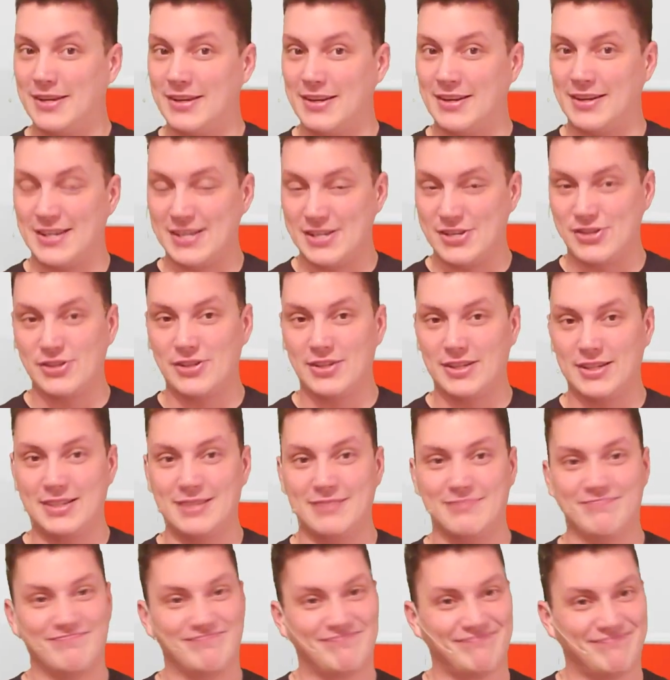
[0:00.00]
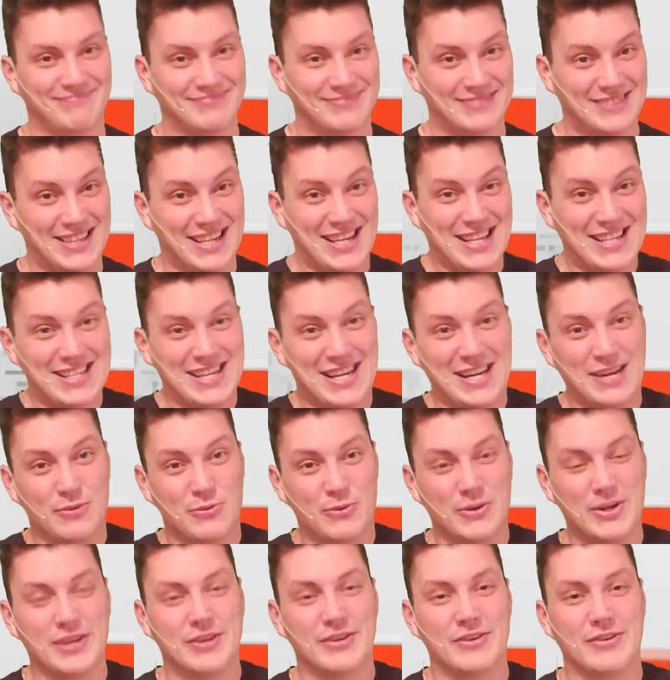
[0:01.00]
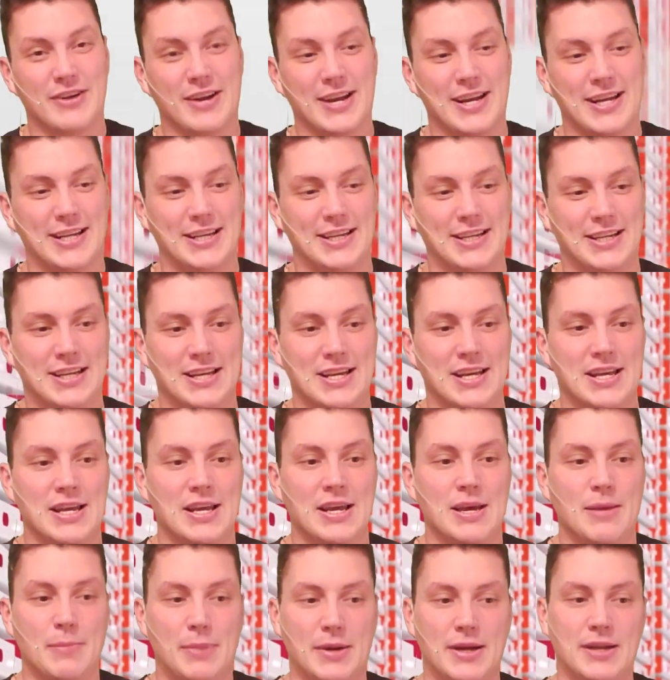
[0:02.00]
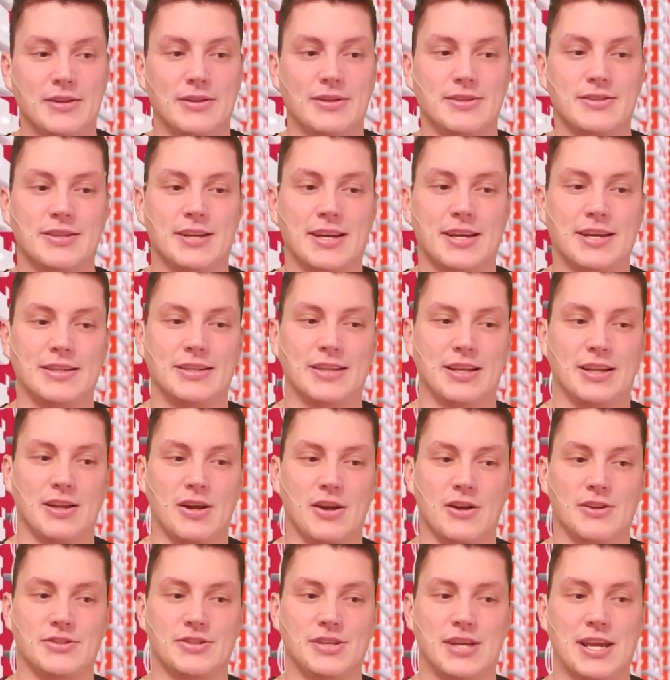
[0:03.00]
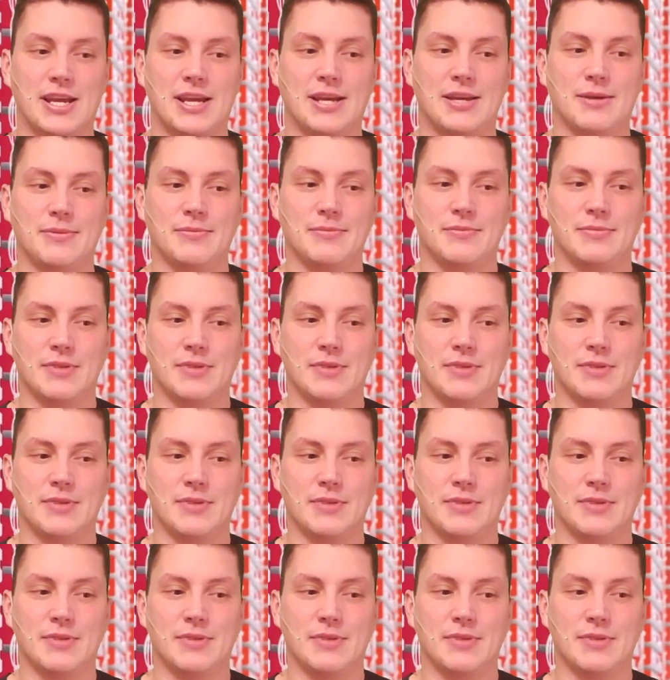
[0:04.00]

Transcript: initially, that's kind of weird, right? But it looks like the launch game